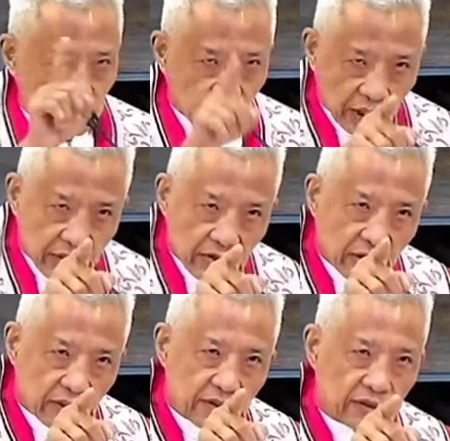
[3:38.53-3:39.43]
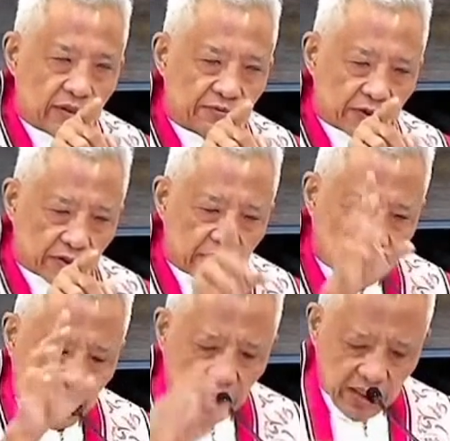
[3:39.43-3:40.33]
you are called for
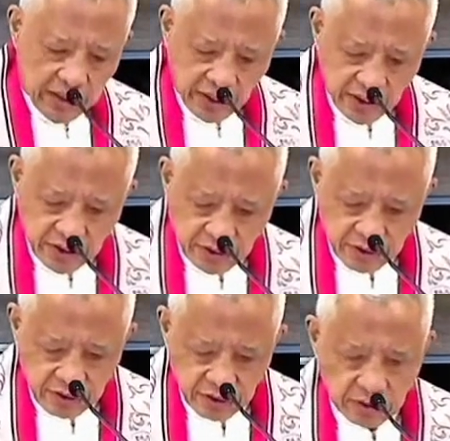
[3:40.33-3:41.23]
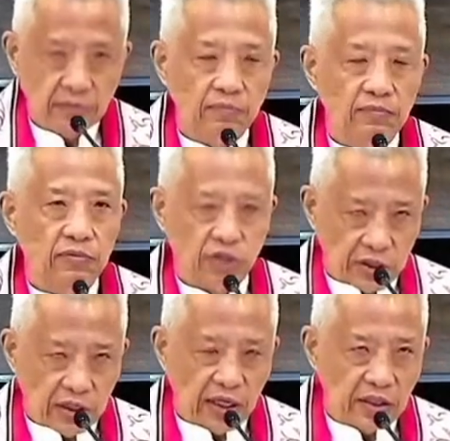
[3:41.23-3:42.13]
three reasons,
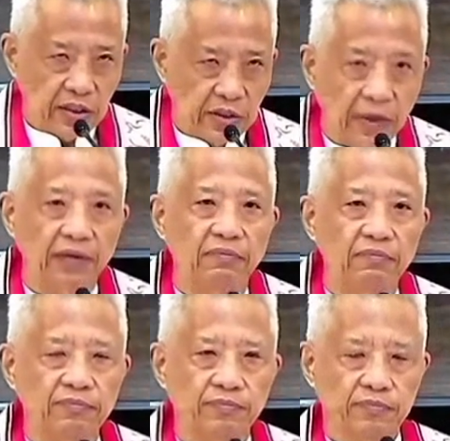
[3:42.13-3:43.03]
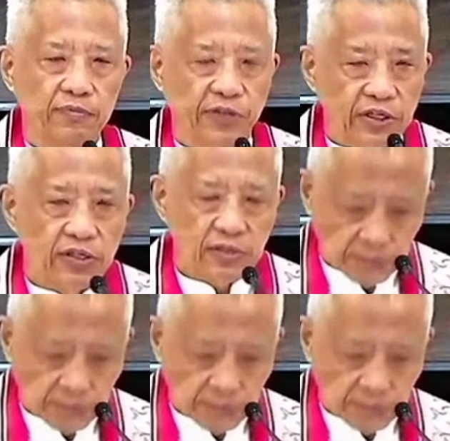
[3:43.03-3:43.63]
just like the 12. First,